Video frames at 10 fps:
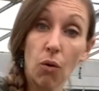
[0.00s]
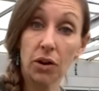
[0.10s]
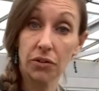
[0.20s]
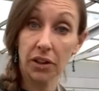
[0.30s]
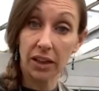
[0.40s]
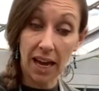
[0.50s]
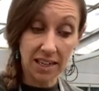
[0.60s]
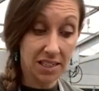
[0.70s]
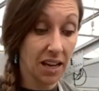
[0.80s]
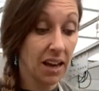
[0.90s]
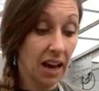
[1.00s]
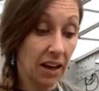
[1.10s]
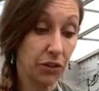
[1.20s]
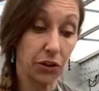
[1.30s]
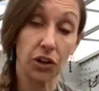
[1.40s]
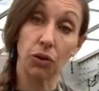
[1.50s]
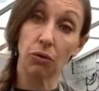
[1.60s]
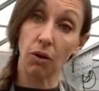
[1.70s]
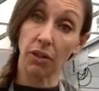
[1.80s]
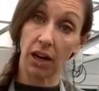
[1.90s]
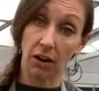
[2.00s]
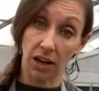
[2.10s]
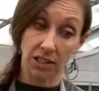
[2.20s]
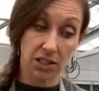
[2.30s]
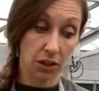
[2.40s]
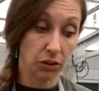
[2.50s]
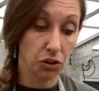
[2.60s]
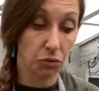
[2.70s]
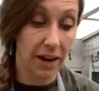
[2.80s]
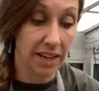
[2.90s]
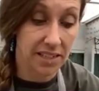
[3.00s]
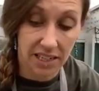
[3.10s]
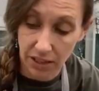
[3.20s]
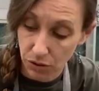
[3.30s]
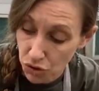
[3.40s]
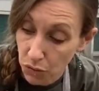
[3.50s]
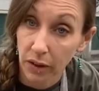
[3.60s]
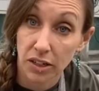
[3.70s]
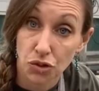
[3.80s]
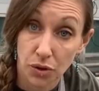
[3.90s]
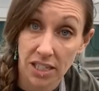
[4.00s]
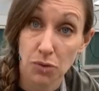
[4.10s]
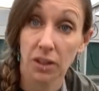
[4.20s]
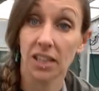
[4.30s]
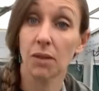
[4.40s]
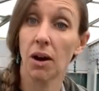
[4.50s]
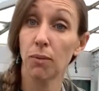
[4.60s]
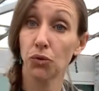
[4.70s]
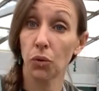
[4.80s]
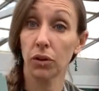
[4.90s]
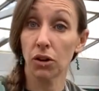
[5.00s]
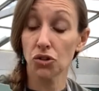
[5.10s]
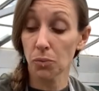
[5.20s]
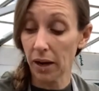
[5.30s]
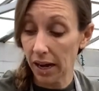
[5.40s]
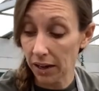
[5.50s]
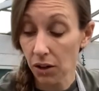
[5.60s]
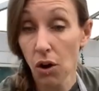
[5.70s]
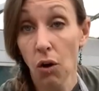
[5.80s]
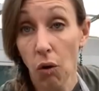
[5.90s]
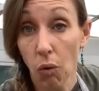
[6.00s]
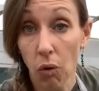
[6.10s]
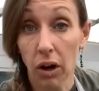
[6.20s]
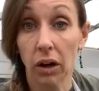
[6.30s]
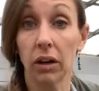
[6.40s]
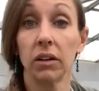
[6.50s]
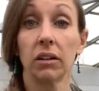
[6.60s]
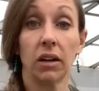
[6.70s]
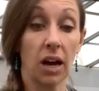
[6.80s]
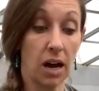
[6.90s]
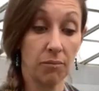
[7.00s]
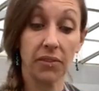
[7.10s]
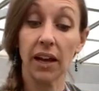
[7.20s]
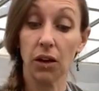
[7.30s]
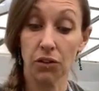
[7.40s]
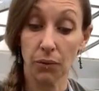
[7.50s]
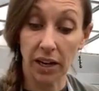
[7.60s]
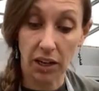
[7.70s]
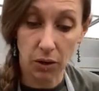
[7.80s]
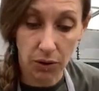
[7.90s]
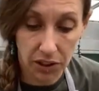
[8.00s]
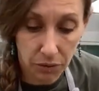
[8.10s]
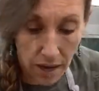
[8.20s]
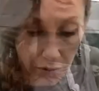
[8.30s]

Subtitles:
under the light and they're gonna grow there until you're ready to either transplant them up to a larger pot or they're ready to go underground.